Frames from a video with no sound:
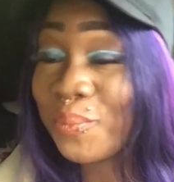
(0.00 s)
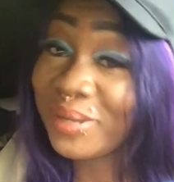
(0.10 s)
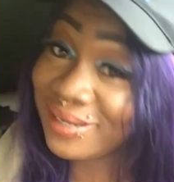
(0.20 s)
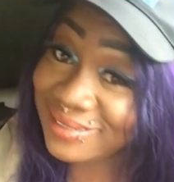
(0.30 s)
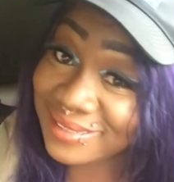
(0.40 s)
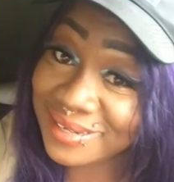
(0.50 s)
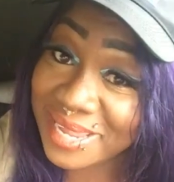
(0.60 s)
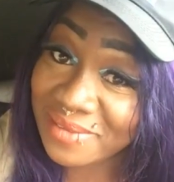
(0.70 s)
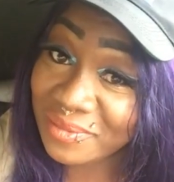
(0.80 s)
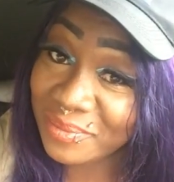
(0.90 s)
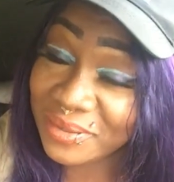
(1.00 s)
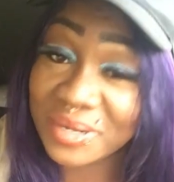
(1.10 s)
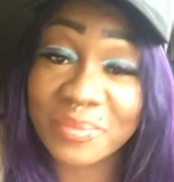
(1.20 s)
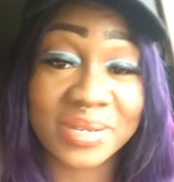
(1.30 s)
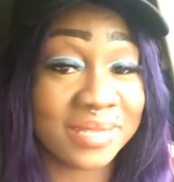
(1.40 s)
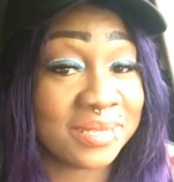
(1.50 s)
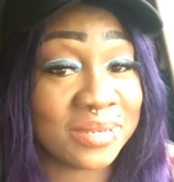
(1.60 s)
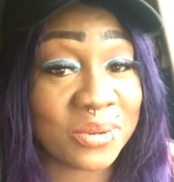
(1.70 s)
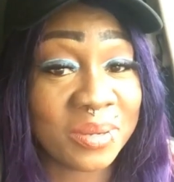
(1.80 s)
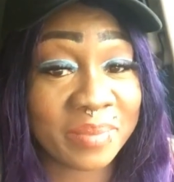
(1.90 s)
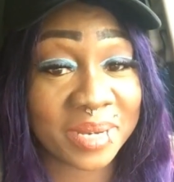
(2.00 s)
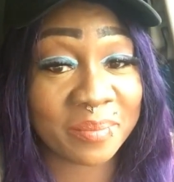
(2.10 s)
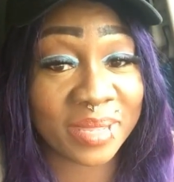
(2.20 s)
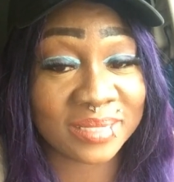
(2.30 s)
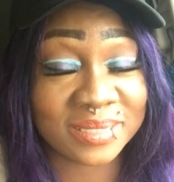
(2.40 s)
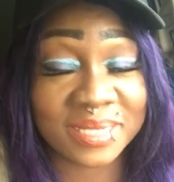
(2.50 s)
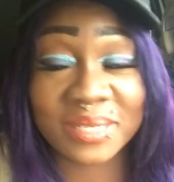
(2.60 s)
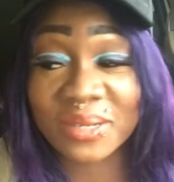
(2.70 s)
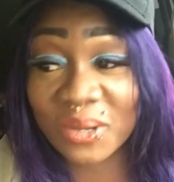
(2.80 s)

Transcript: But I didn't have a burner number, and I didn't know about it back then.